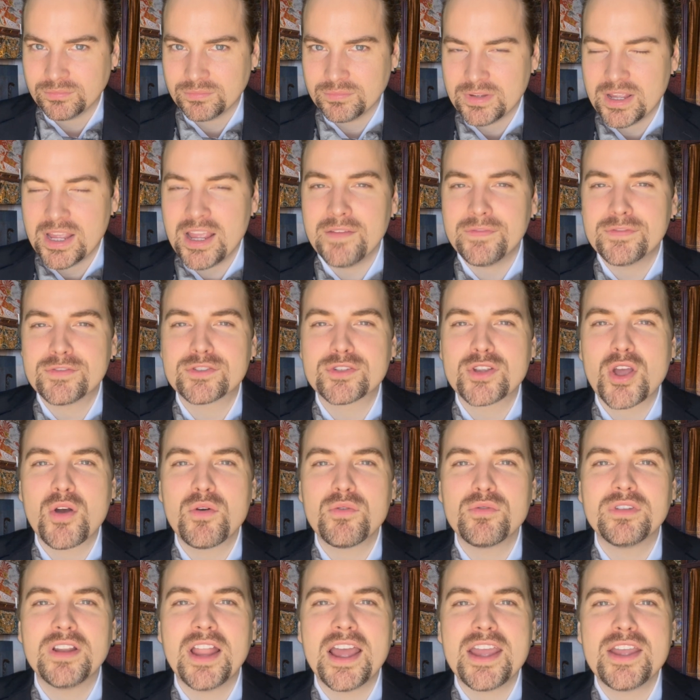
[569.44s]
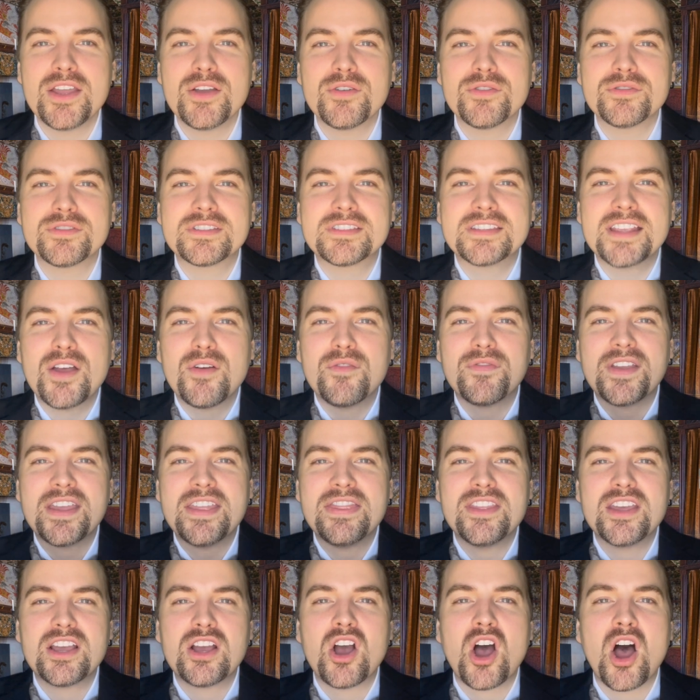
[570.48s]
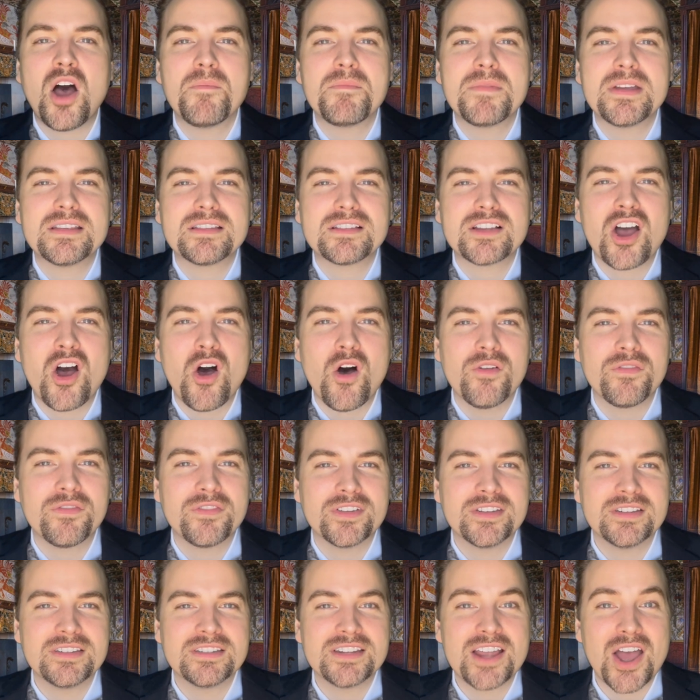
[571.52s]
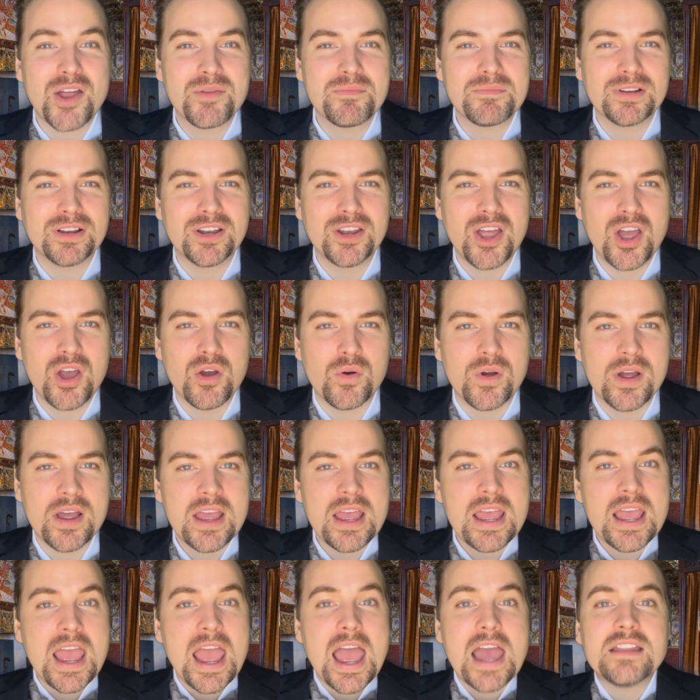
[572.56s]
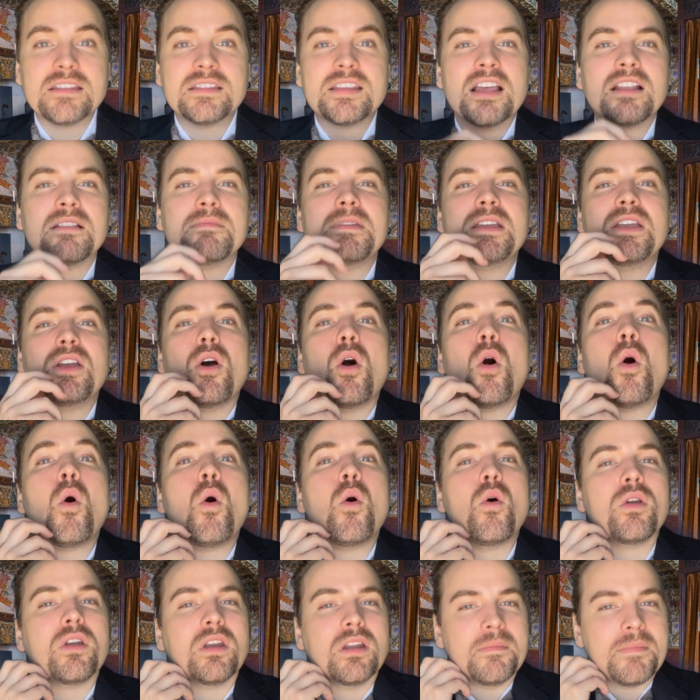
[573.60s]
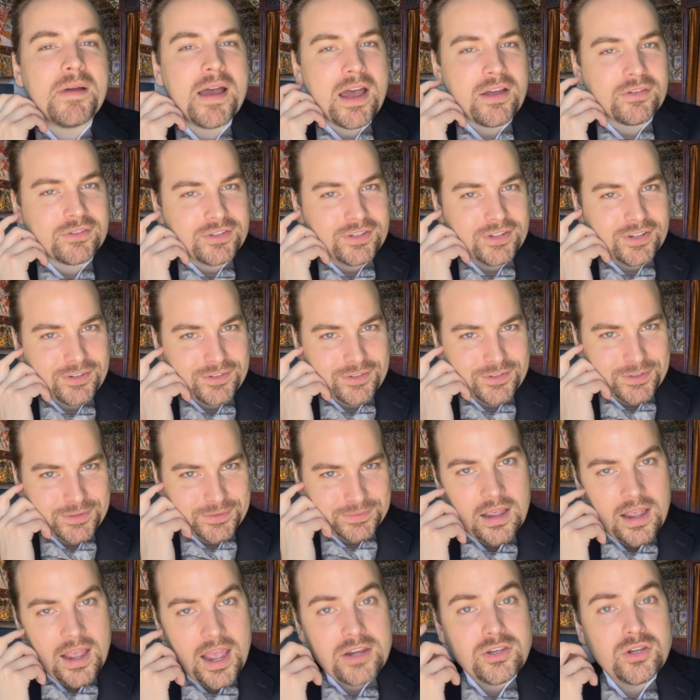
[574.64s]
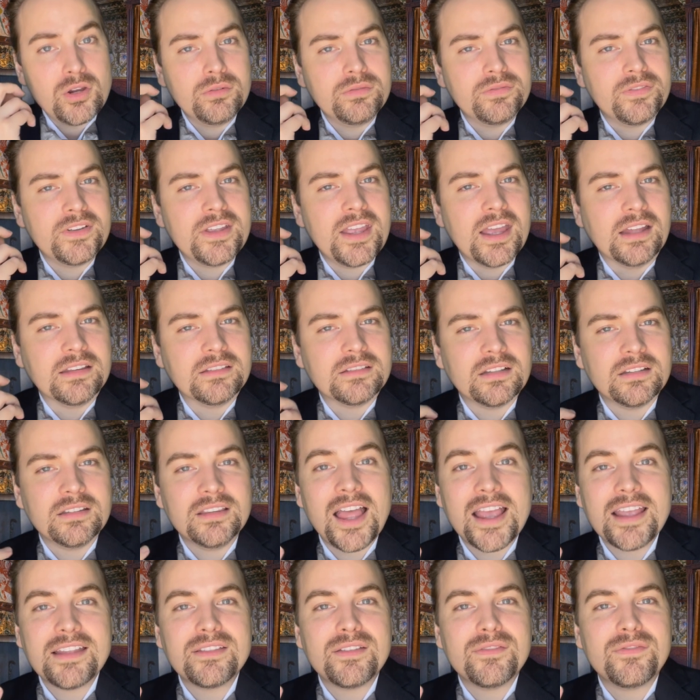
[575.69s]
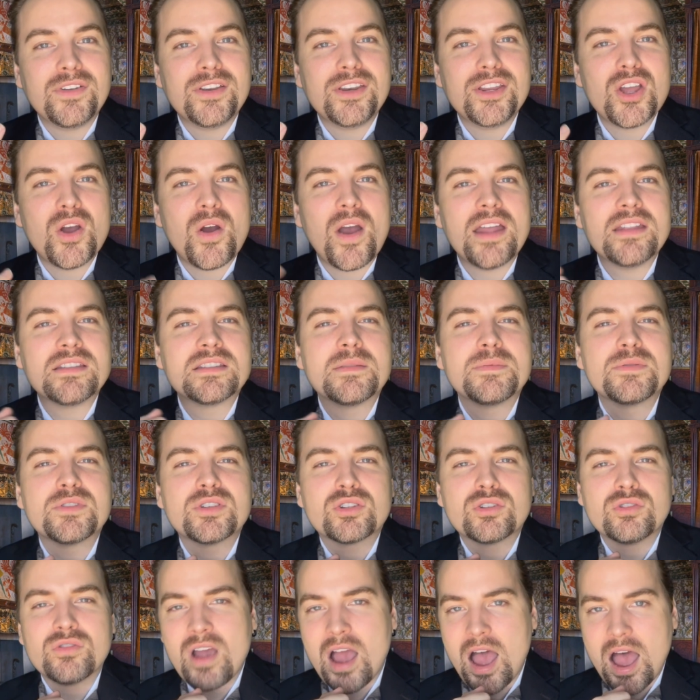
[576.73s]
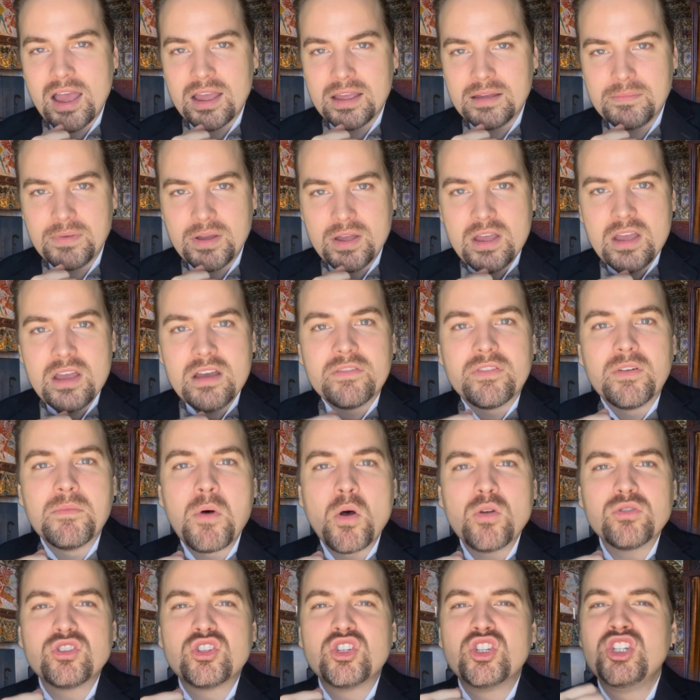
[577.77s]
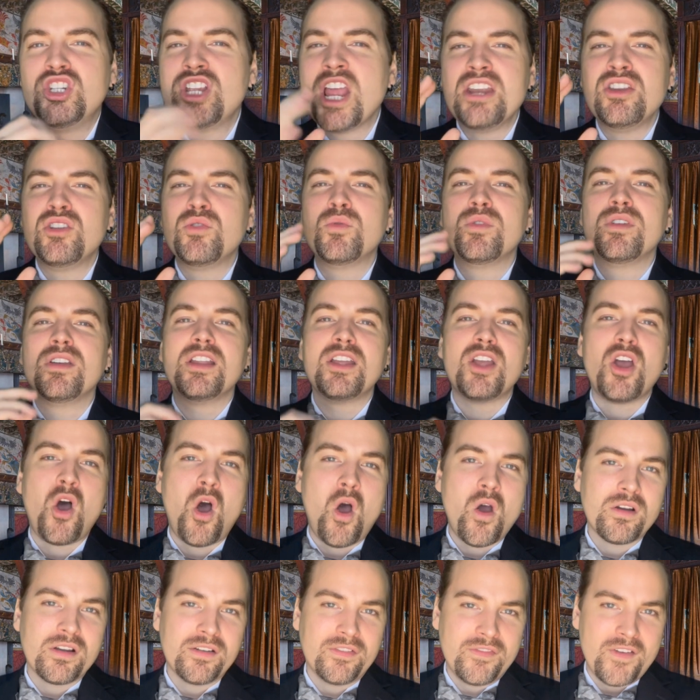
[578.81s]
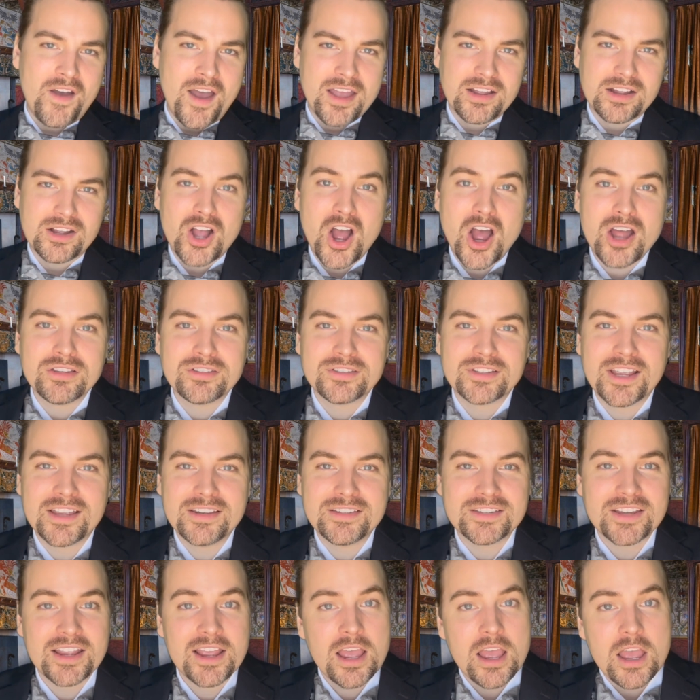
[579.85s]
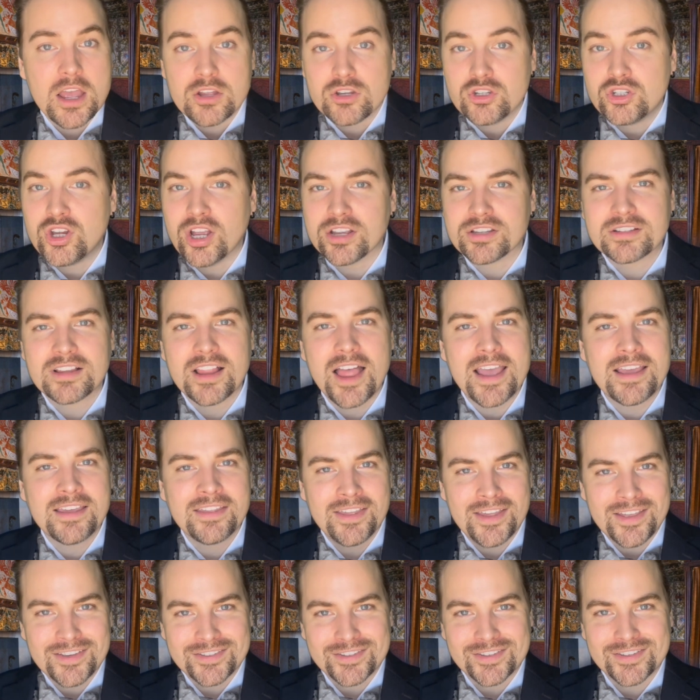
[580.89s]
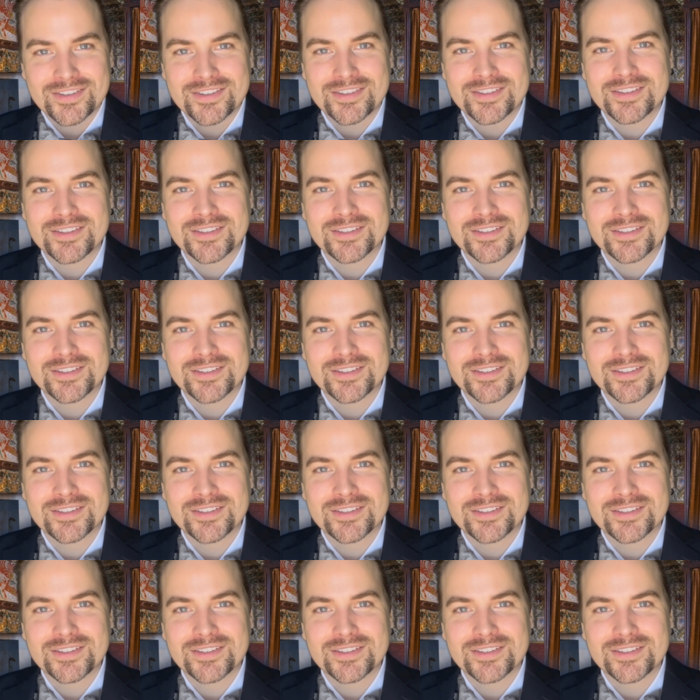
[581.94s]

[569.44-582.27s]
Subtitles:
If so, lay yourself in the comment coffin down below and tell me all about it. And don't forget to like the video and subscribe for more genuinely horrifying content just like this.